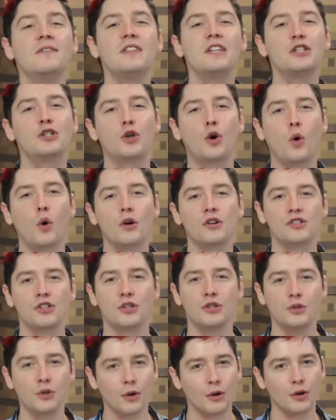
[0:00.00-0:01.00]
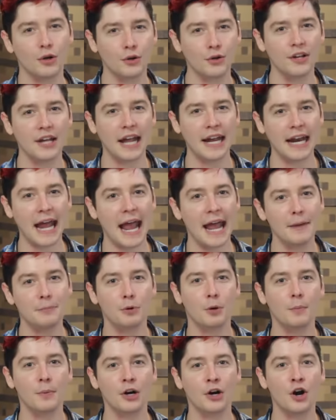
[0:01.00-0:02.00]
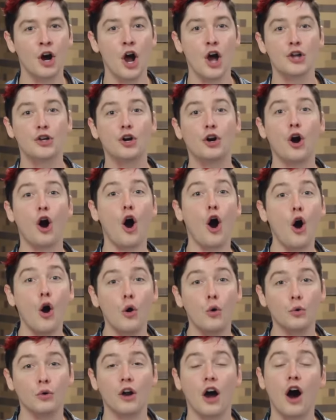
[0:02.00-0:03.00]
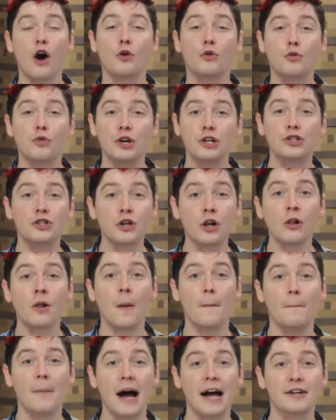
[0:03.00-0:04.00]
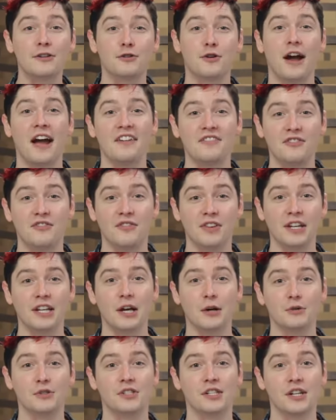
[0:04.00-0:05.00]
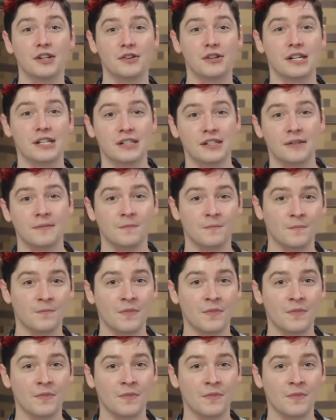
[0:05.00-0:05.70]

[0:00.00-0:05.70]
of this course, you'll create and premiere your own original Minecraft video series.